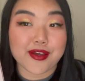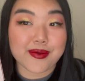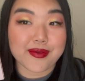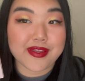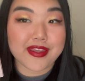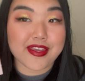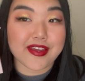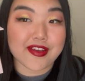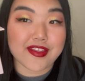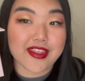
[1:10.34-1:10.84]

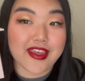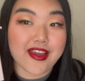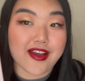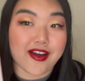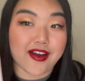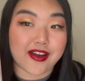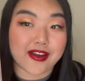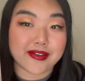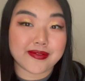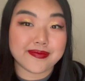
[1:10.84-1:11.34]
here they
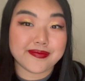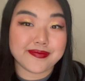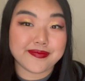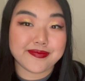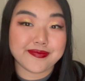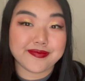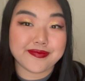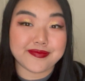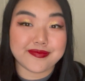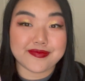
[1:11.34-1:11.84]
are.
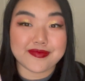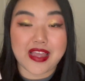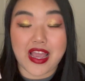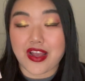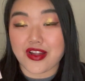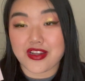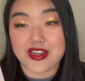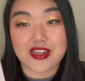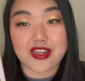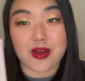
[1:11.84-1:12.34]
I
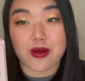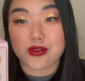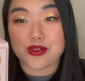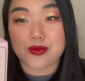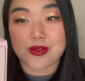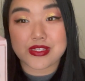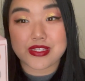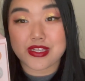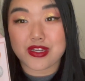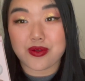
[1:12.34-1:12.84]
already know which
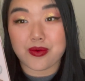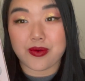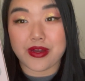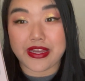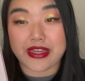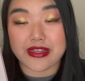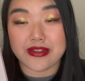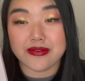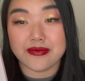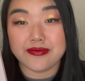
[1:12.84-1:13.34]
one's gonna
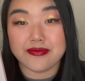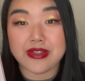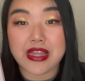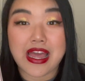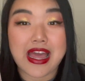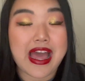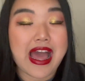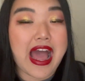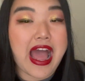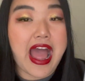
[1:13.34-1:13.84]
win.
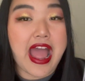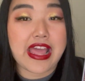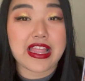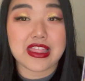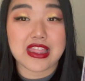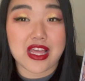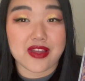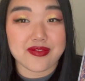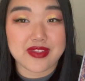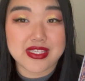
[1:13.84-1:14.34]
I
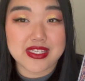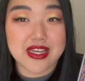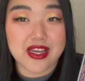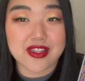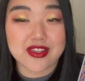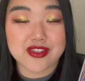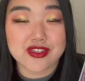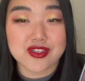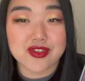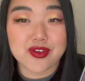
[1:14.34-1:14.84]
love this color
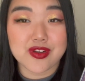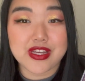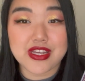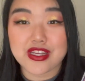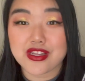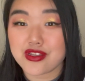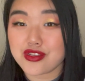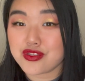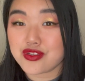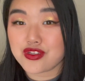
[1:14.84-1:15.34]
story
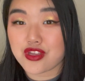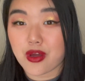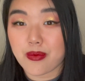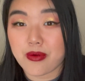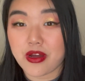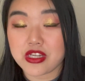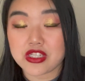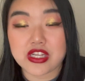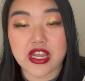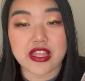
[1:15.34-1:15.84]
so
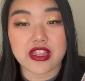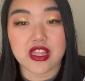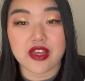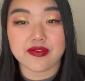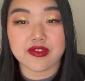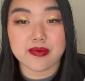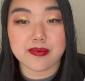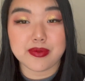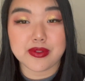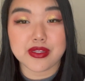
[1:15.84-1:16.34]
much. I love the
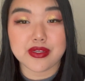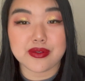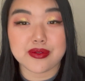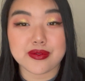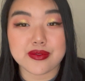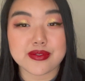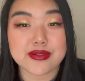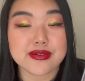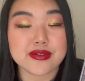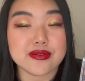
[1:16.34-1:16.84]

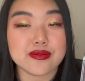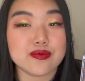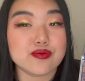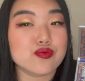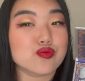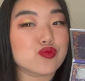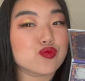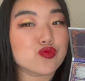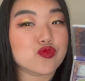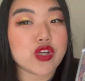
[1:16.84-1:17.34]
blues.
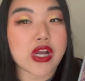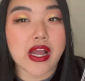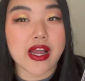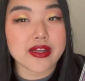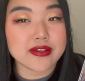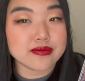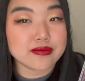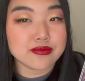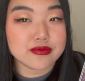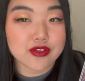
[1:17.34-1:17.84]
Mwah,
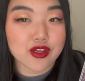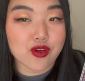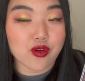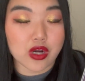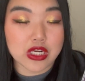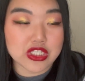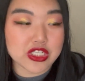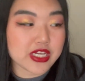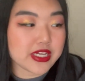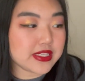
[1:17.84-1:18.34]

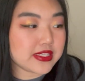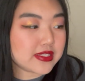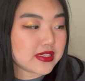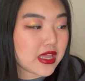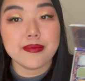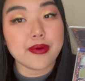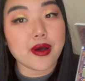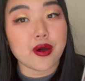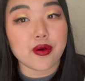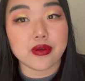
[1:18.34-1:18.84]
gorgeous.
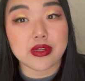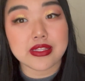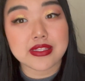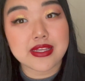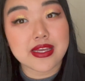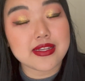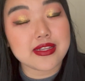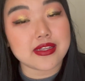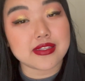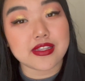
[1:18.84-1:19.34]
But Oden's Eye
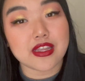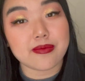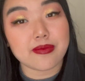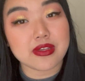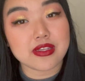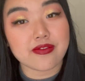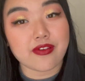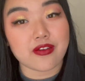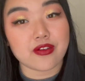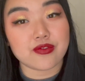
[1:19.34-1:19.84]
doesn't have my
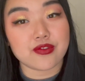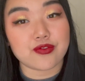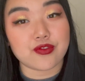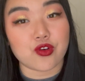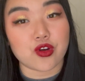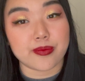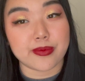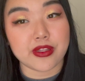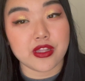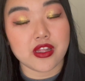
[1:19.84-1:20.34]
favorite
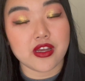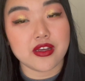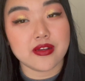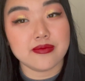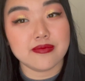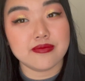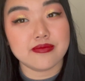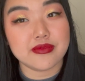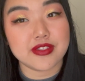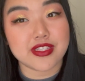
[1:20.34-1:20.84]
formula.
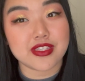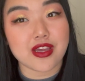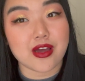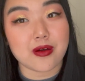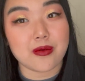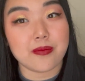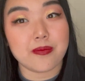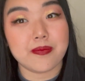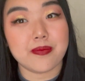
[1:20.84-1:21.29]
So